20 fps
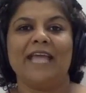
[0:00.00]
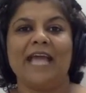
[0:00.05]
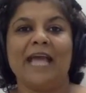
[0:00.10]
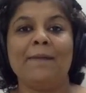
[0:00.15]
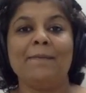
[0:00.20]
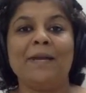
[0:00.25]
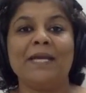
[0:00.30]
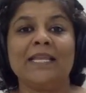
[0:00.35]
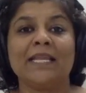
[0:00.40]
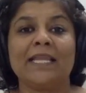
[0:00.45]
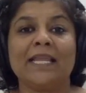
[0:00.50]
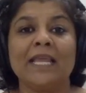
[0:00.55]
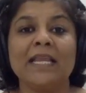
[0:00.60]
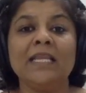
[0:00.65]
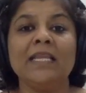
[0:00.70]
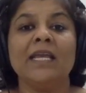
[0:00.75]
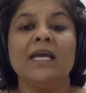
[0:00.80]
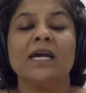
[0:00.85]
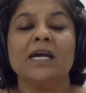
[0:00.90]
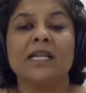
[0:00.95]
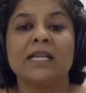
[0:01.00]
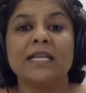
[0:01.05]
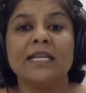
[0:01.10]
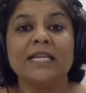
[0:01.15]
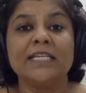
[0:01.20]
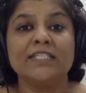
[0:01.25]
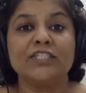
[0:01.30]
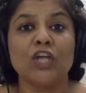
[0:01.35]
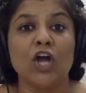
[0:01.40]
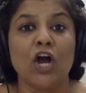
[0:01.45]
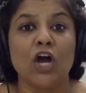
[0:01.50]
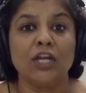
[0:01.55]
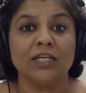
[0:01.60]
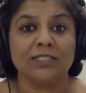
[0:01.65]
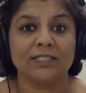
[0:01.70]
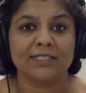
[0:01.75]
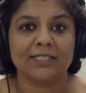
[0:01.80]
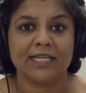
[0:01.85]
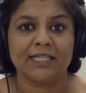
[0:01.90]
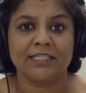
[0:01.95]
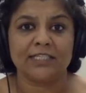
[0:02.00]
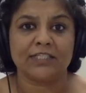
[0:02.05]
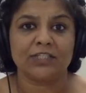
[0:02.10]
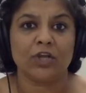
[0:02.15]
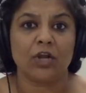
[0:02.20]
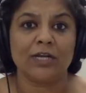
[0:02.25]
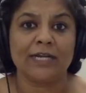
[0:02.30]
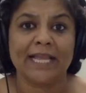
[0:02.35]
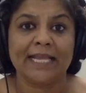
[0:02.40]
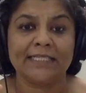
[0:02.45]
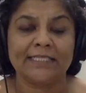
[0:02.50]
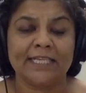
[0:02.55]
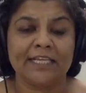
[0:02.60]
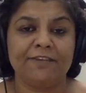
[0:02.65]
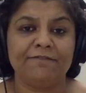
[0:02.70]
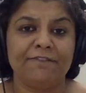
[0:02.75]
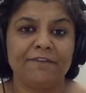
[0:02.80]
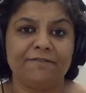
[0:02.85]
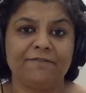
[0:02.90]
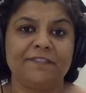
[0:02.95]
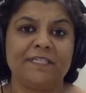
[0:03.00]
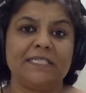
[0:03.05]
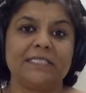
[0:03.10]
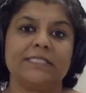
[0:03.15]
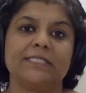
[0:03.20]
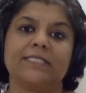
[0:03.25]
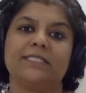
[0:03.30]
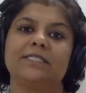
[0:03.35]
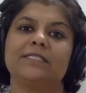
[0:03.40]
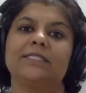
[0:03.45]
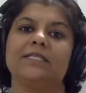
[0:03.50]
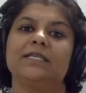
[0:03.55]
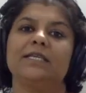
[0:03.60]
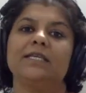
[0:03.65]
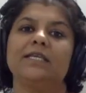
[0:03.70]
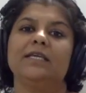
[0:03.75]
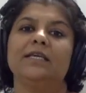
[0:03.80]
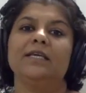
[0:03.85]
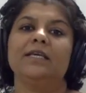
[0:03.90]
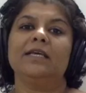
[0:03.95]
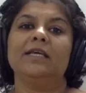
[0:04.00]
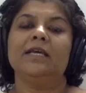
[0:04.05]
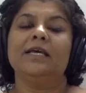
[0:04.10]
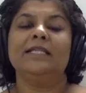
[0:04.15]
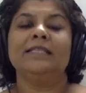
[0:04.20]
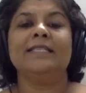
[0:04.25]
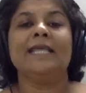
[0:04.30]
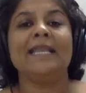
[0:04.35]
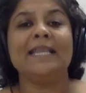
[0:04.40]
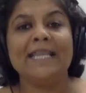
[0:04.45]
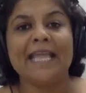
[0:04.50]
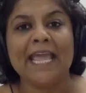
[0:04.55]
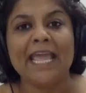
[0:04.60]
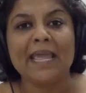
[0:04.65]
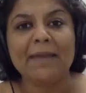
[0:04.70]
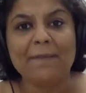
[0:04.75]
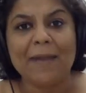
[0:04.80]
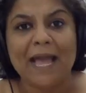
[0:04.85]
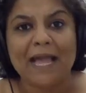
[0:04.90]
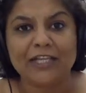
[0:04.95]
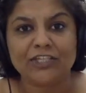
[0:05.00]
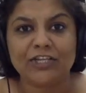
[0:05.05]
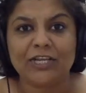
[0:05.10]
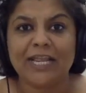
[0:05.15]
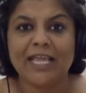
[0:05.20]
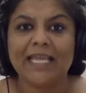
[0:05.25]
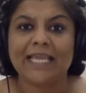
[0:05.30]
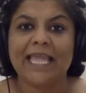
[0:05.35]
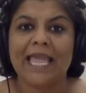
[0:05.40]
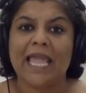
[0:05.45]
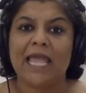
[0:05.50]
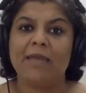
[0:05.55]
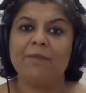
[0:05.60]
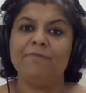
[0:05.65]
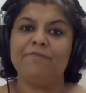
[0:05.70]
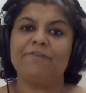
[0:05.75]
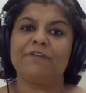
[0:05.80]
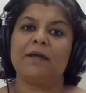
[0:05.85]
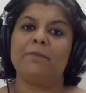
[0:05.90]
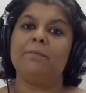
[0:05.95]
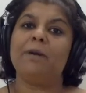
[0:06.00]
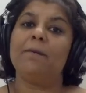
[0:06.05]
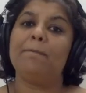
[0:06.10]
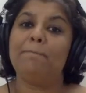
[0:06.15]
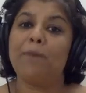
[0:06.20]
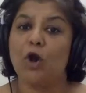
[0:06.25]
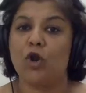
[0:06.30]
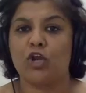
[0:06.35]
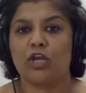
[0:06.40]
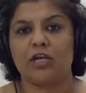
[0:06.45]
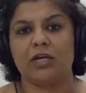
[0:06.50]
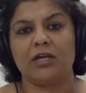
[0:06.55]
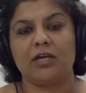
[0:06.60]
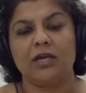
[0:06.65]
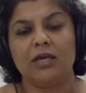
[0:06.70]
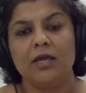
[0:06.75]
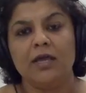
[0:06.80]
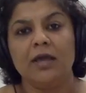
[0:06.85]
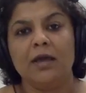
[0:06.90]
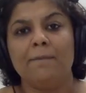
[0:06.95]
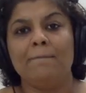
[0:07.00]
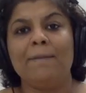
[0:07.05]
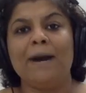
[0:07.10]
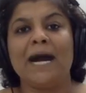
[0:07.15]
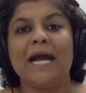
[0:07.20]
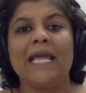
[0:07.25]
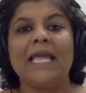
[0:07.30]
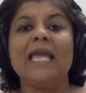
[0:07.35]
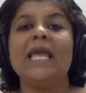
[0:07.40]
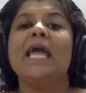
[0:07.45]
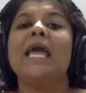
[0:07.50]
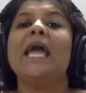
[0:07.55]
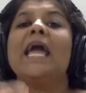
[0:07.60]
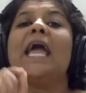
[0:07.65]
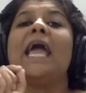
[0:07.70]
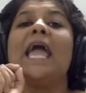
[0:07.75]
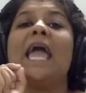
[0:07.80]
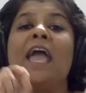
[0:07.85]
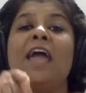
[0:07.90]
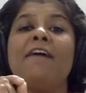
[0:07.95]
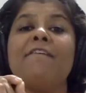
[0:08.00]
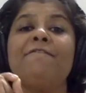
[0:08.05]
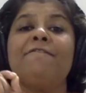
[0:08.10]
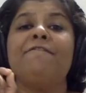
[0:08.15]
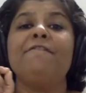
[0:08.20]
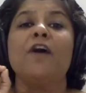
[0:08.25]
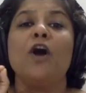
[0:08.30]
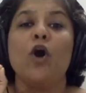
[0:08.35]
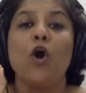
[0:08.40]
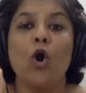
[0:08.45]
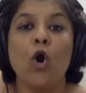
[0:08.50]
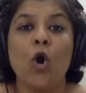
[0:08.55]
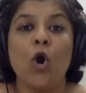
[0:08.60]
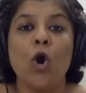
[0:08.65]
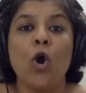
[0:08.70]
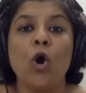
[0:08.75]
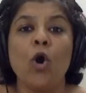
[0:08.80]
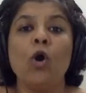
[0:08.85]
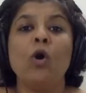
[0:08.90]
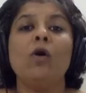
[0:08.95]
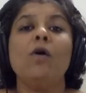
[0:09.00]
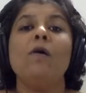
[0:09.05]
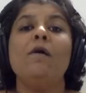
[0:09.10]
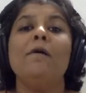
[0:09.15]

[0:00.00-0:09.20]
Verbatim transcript: American Renaissance, it is called 1850s. The name actually came from a book by F.O.